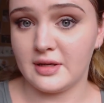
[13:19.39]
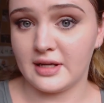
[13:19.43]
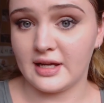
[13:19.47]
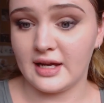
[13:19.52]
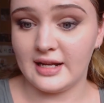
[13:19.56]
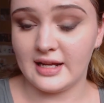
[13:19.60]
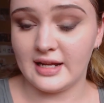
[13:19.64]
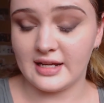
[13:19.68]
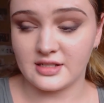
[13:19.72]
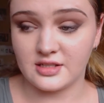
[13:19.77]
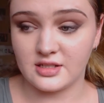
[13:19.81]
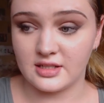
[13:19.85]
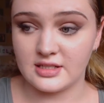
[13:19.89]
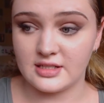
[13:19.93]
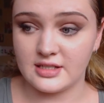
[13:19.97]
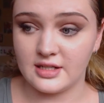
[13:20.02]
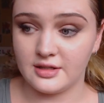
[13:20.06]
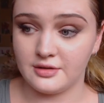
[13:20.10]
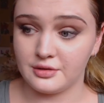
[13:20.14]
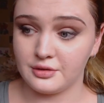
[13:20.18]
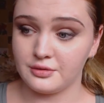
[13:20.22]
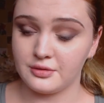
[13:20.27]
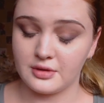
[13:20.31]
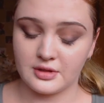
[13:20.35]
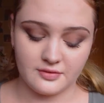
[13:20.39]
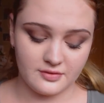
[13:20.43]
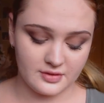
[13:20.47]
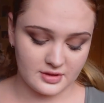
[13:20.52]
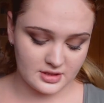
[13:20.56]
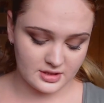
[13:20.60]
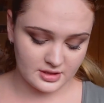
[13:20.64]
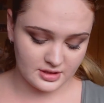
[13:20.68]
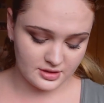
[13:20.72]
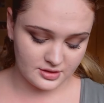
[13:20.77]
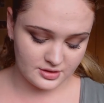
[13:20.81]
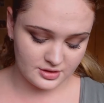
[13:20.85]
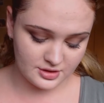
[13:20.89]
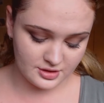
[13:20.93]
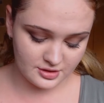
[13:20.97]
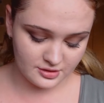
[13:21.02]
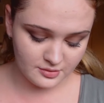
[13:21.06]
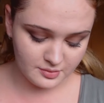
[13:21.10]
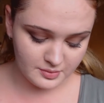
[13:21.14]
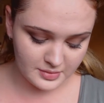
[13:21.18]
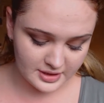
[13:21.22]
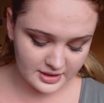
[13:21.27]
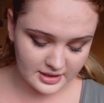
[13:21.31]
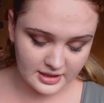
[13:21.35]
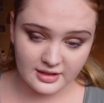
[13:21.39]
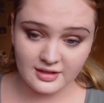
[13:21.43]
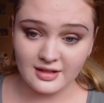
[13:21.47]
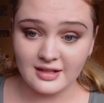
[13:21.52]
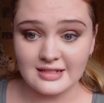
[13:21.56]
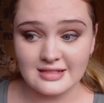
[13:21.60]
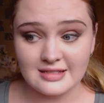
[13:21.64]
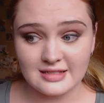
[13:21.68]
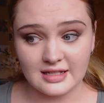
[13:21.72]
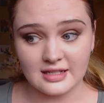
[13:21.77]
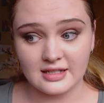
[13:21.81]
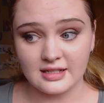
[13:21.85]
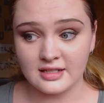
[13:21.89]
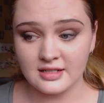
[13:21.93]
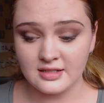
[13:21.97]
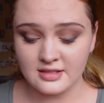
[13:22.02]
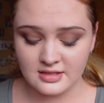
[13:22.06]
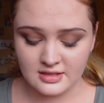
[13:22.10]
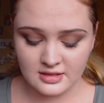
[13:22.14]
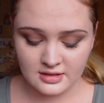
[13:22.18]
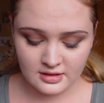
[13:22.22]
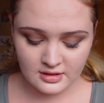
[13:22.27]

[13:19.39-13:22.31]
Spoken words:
so I can't actually tell you if it's a good dupe, but they're nice colours.